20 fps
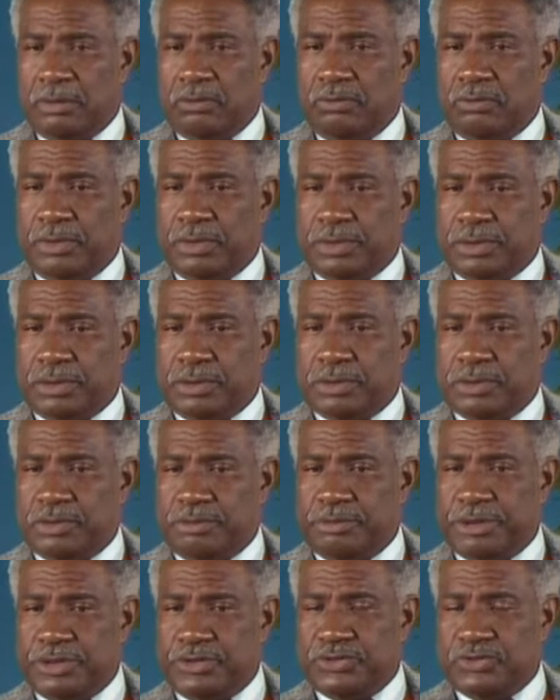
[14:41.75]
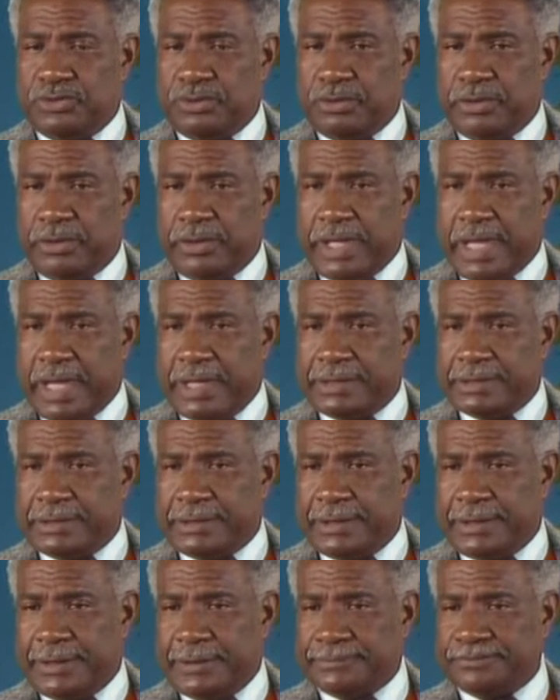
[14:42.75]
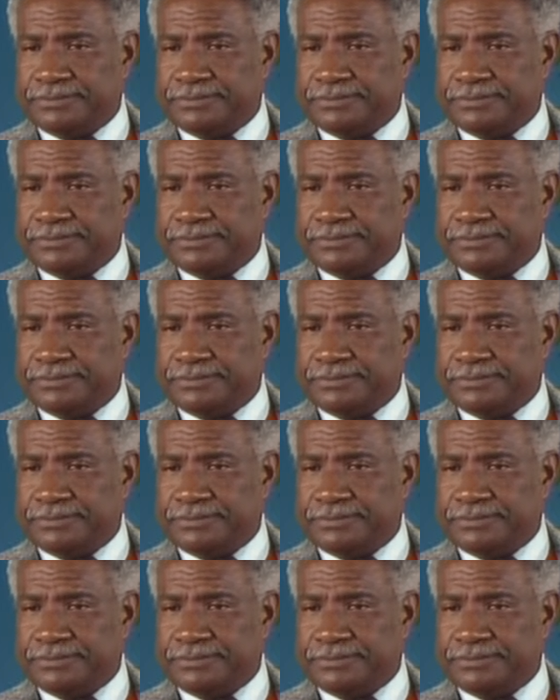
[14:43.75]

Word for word: would to be sure that uh,